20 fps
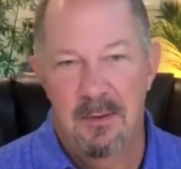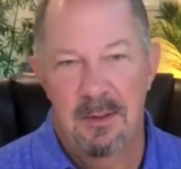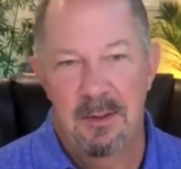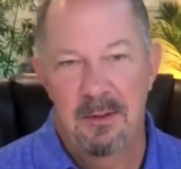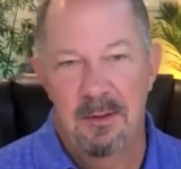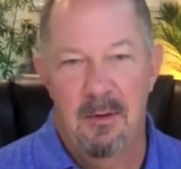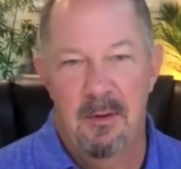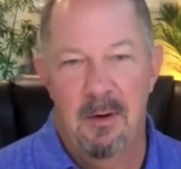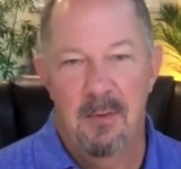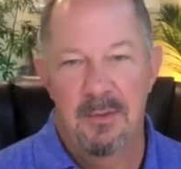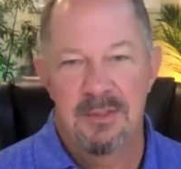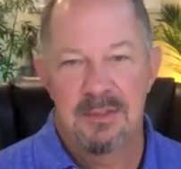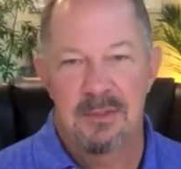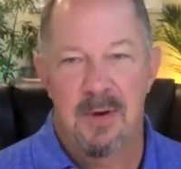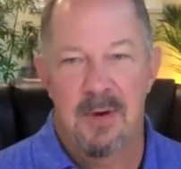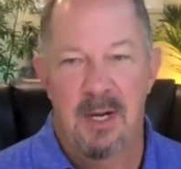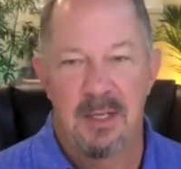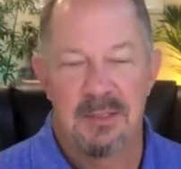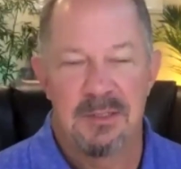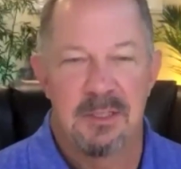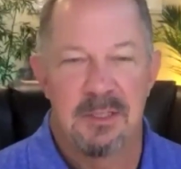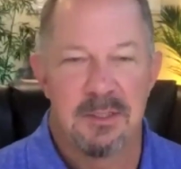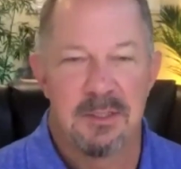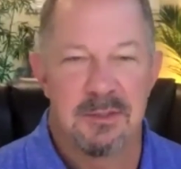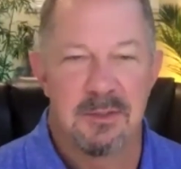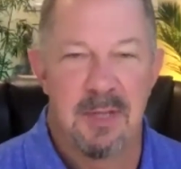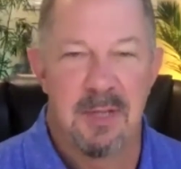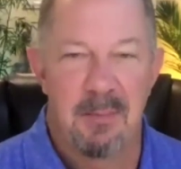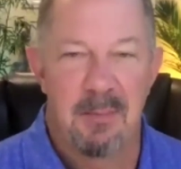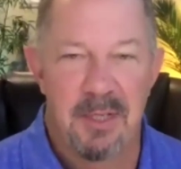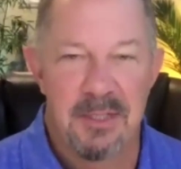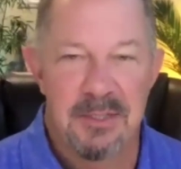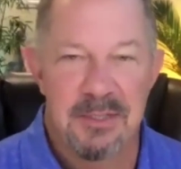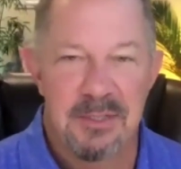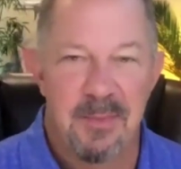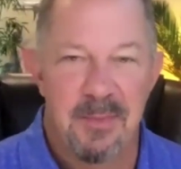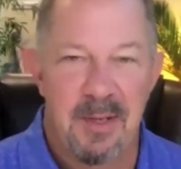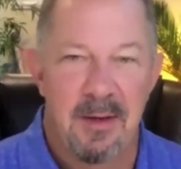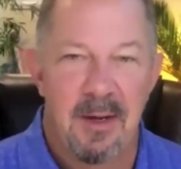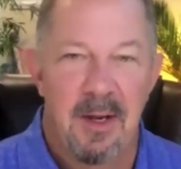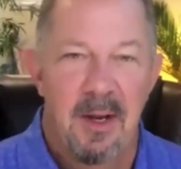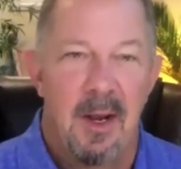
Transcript: you're always a rock star. So God bless you, man.